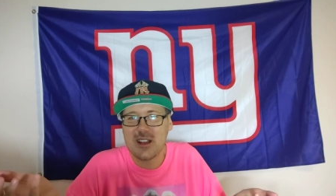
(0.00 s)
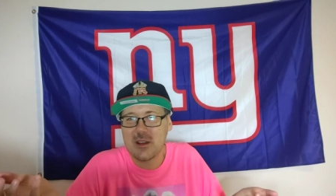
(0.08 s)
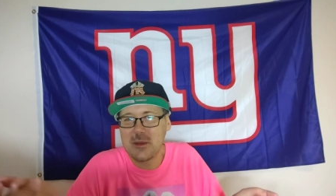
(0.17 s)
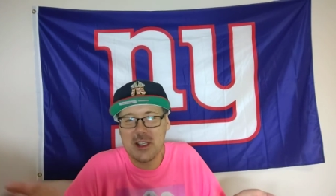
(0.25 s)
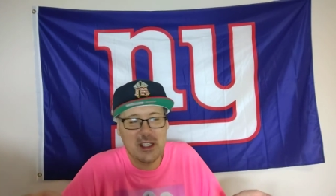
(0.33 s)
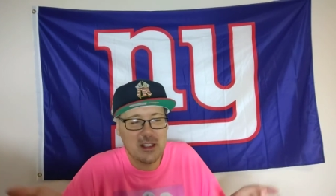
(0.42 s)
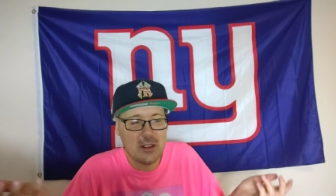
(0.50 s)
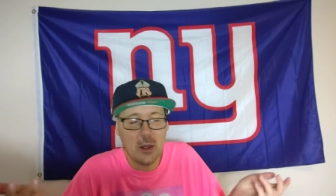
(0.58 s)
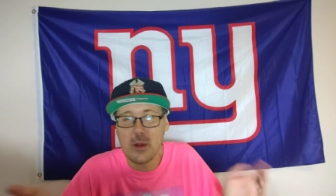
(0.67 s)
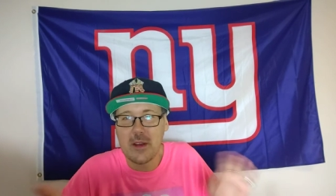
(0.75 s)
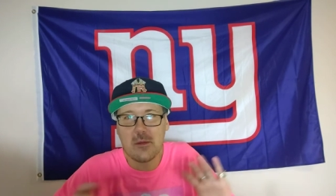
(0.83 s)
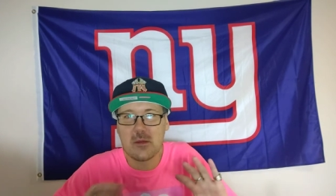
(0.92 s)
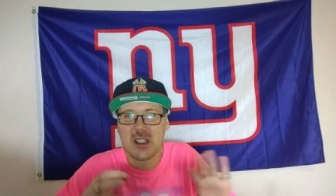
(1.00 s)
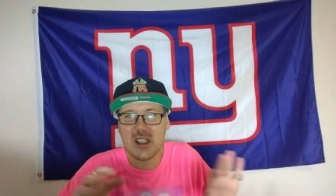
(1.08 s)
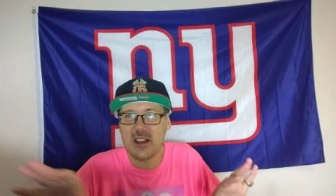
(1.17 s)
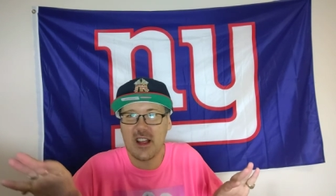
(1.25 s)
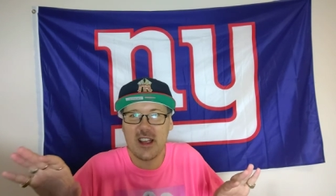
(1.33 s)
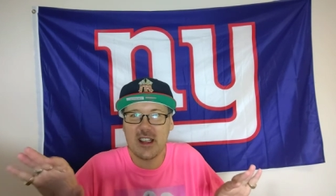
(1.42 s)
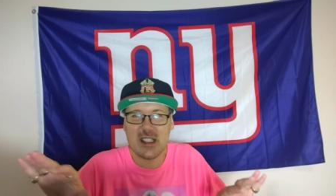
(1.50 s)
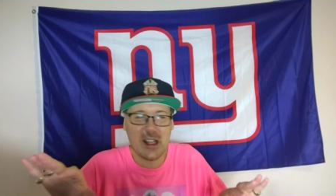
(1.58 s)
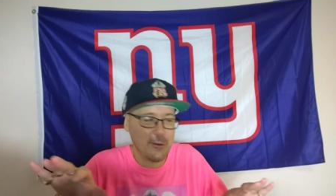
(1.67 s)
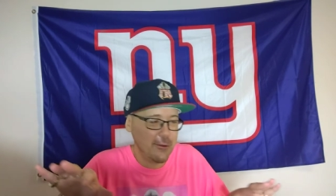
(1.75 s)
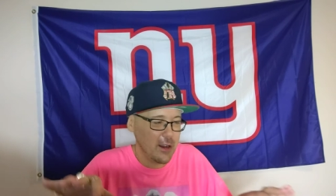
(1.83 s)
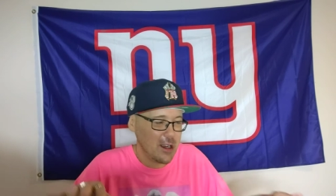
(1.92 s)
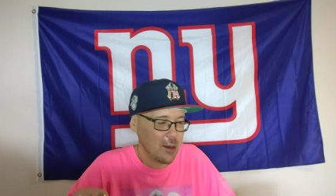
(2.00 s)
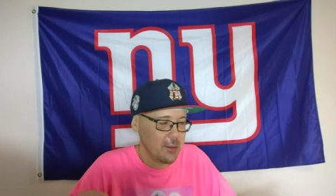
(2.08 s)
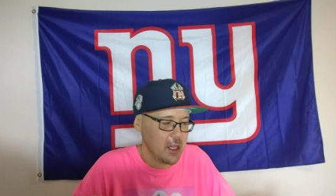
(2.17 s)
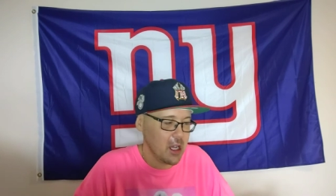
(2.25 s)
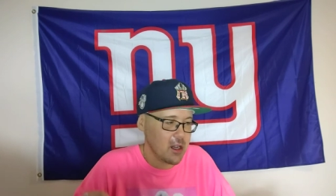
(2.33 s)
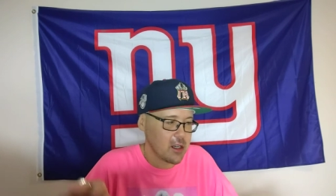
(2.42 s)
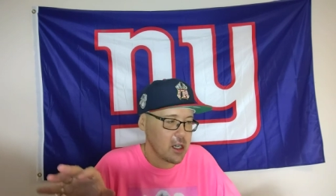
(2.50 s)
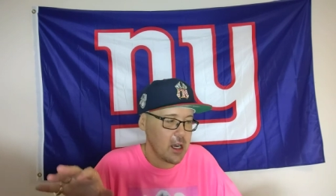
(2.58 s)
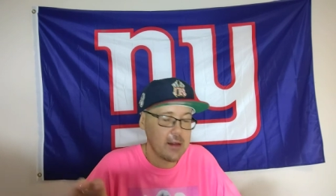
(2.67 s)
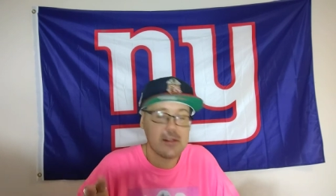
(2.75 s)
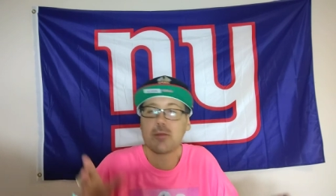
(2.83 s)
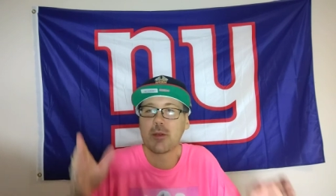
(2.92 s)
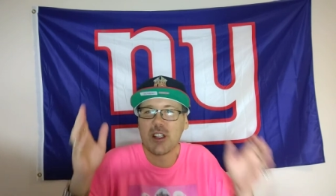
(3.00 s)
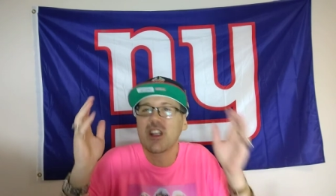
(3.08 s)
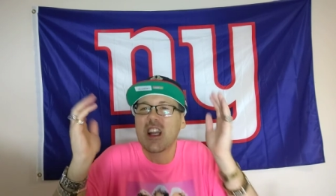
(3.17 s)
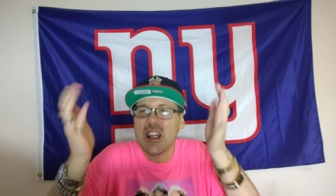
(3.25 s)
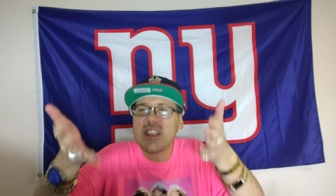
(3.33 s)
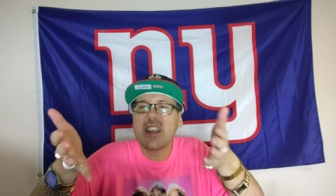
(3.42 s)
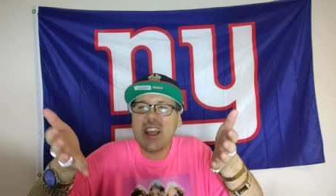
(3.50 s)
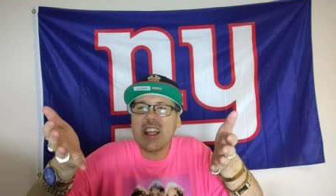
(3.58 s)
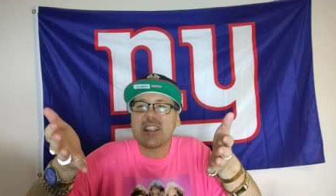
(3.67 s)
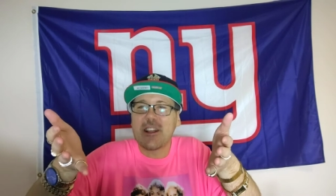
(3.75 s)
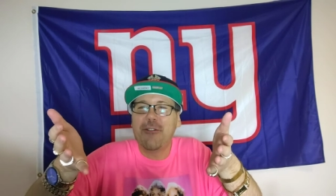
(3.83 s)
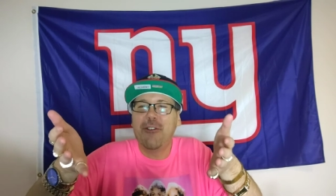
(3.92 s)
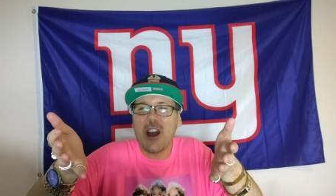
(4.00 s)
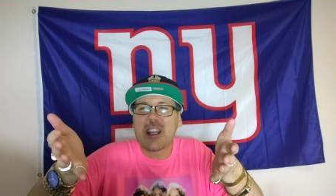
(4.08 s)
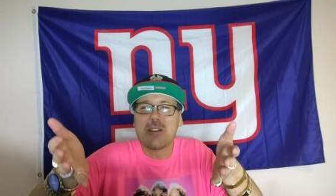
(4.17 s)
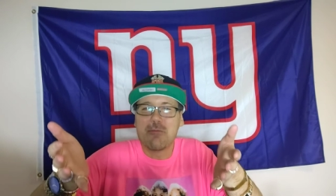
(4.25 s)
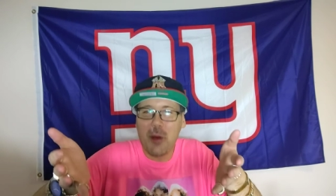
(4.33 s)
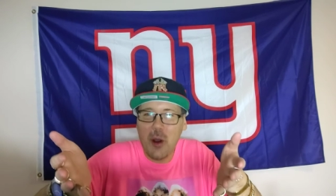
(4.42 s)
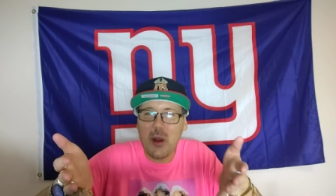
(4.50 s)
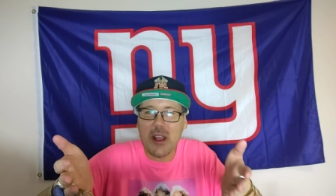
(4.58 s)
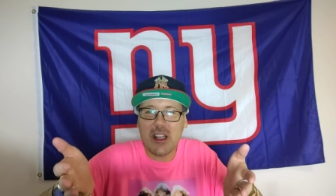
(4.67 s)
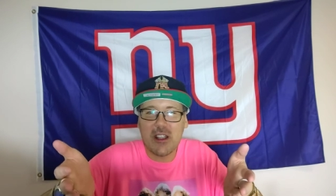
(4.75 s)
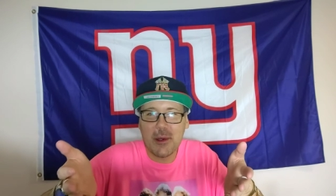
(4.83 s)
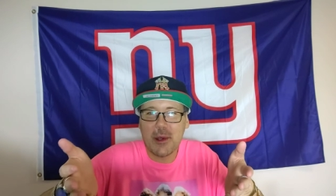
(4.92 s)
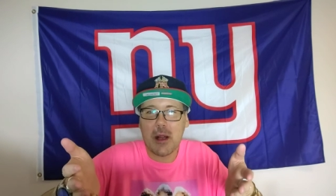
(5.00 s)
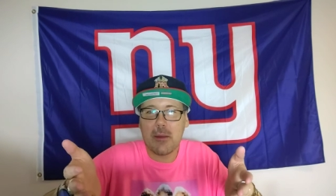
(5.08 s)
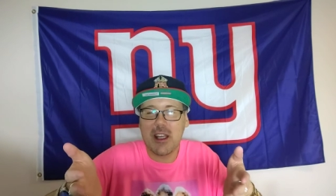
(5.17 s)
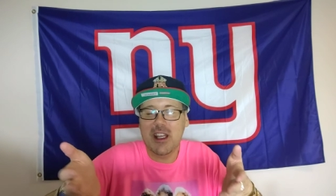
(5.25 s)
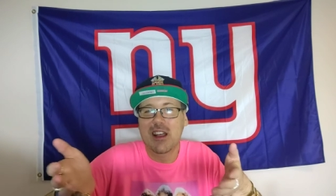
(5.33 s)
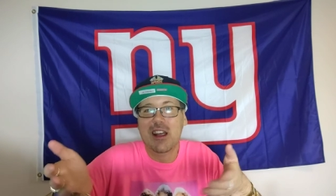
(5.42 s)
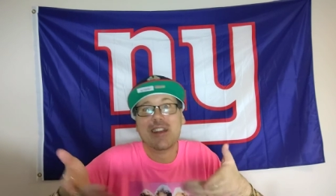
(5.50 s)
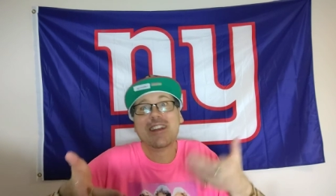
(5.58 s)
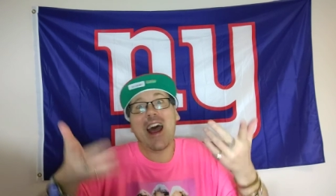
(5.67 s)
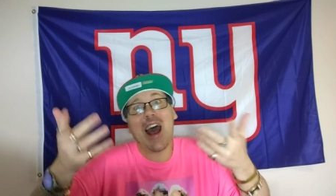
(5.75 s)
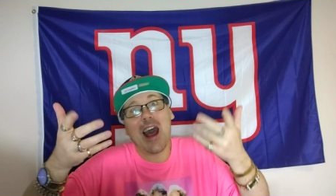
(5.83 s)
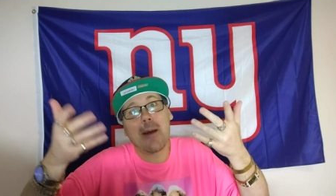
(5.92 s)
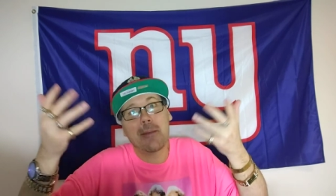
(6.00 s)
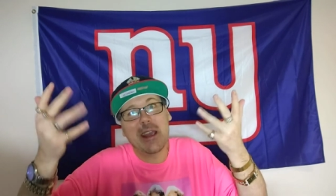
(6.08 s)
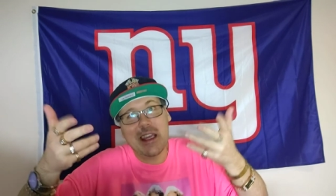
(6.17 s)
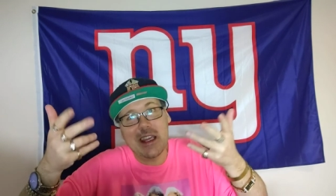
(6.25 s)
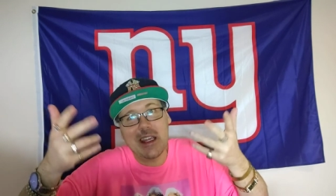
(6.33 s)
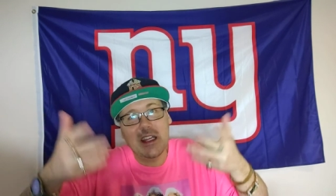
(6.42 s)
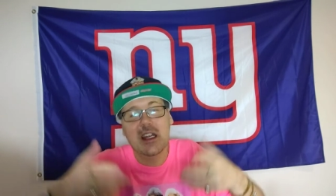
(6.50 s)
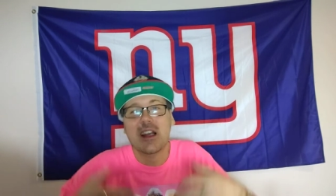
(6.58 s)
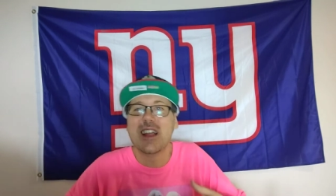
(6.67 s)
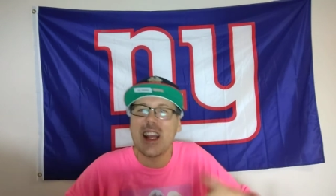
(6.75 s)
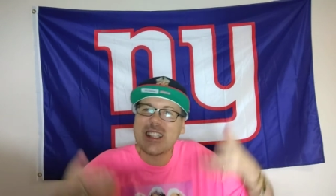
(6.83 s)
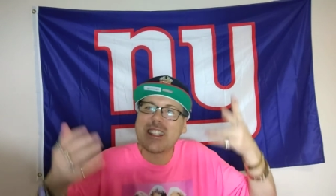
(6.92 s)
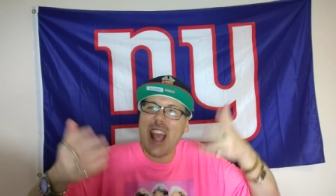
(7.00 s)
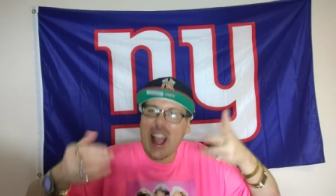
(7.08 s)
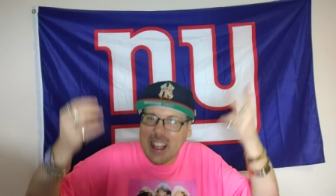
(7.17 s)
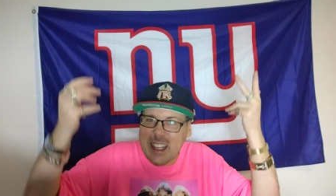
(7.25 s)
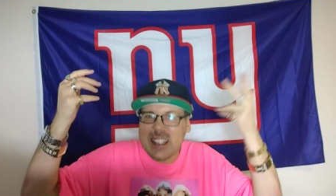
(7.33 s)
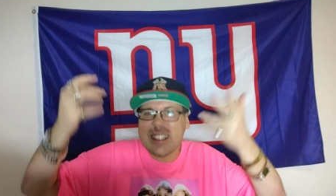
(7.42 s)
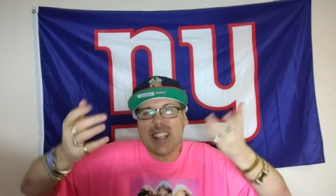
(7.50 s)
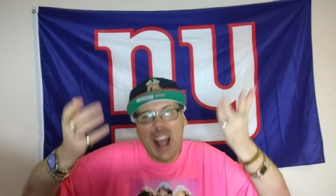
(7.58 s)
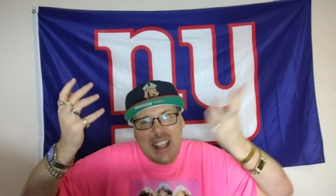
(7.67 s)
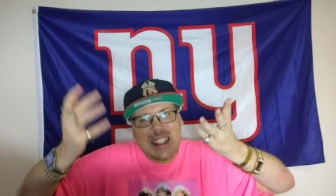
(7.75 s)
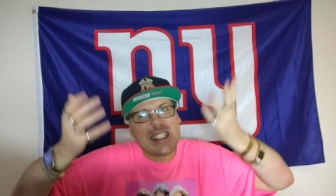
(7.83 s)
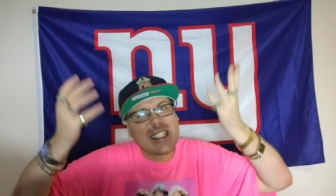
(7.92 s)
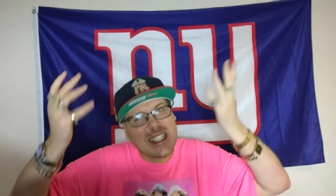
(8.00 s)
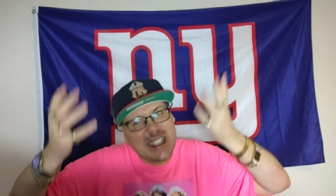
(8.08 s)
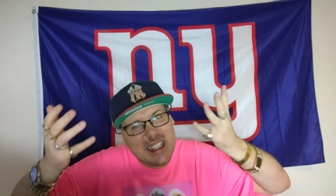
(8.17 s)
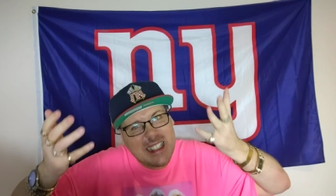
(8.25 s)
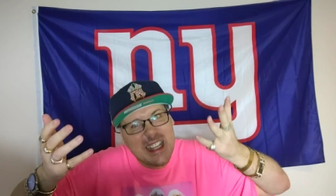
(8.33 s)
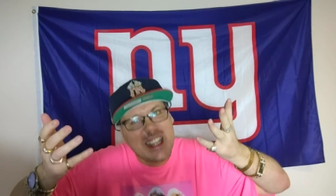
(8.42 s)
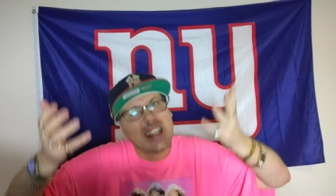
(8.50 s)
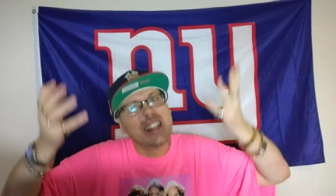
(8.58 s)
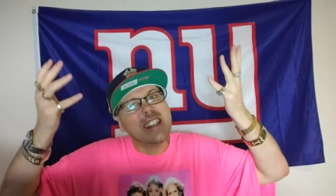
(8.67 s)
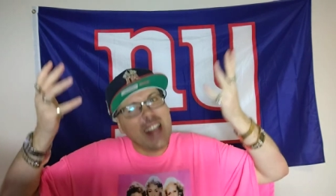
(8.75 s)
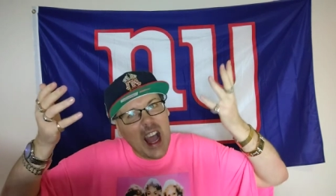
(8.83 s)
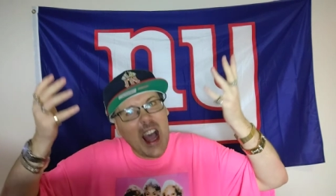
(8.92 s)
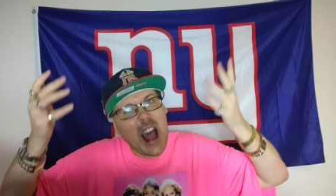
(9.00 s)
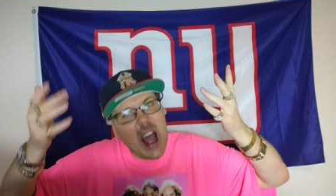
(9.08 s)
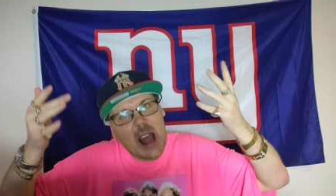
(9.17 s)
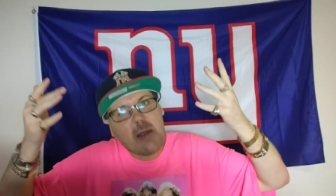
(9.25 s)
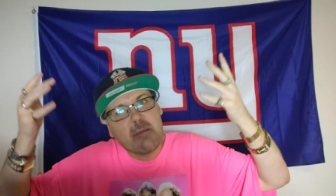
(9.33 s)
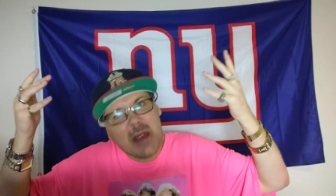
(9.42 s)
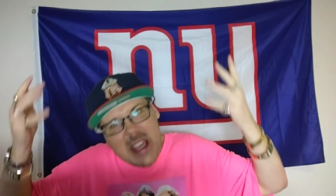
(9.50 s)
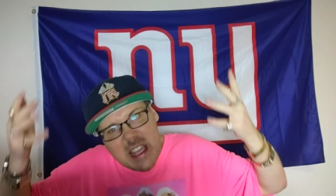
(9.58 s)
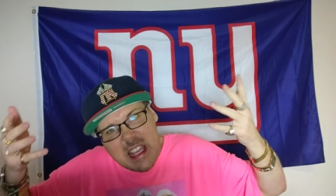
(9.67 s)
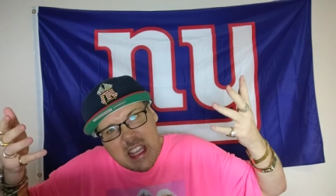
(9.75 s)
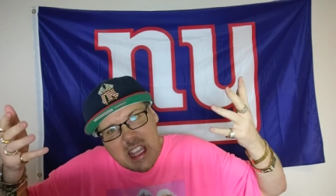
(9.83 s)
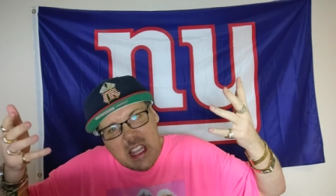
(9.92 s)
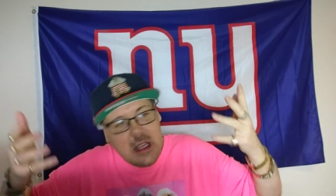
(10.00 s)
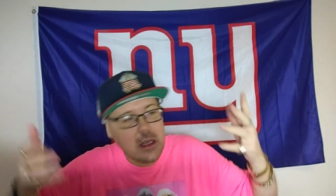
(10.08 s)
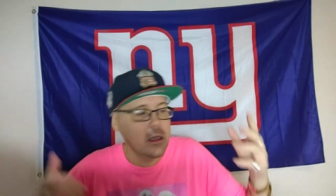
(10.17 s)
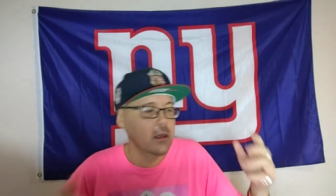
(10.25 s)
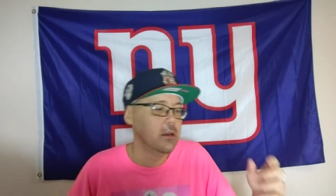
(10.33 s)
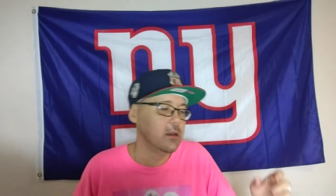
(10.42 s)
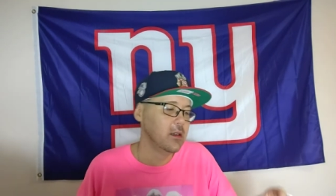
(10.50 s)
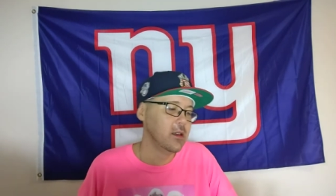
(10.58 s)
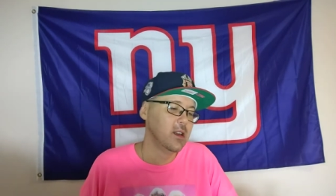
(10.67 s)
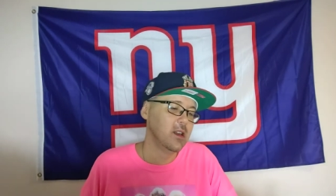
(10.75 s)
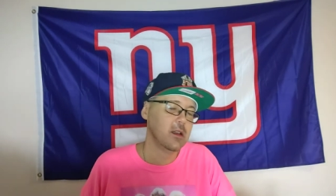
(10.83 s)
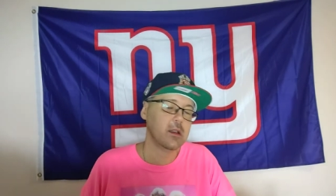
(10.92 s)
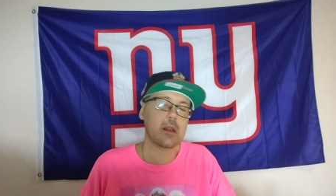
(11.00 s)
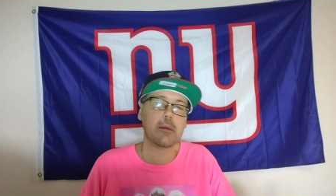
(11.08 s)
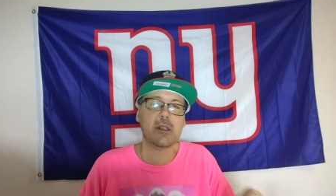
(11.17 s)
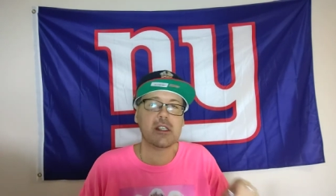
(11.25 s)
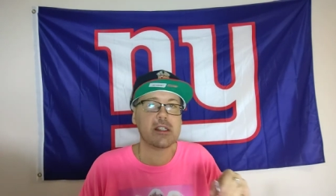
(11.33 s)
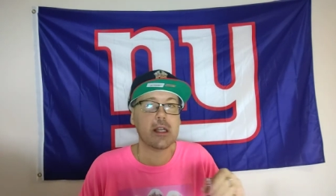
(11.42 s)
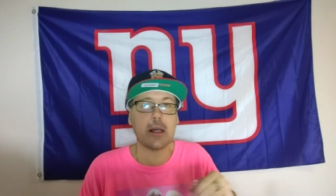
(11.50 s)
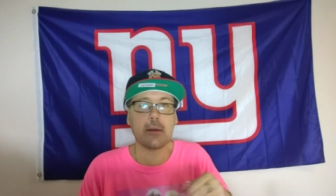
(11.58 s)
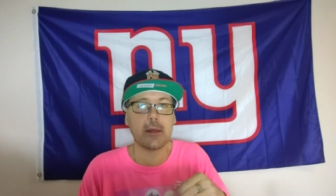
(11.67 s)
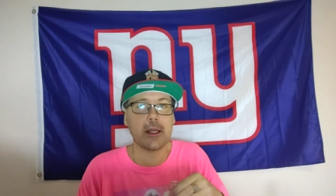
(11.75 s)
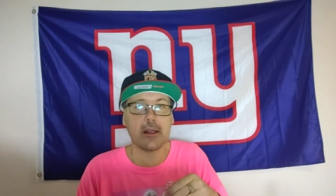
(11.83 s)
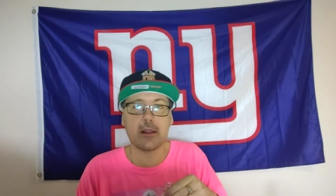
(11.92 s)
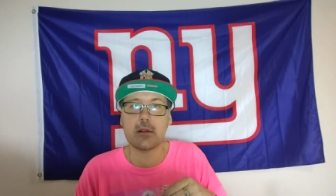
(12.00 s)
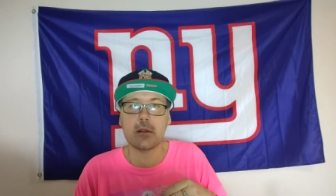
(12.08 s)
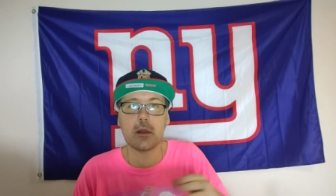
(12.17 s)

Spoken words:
I mean, don't give them sunlight because that'll fuck up the autographs. But you get the fucking point, you know what I mean? Nah, me. That jacket is tight, son. Nah, me. Let me stop, man.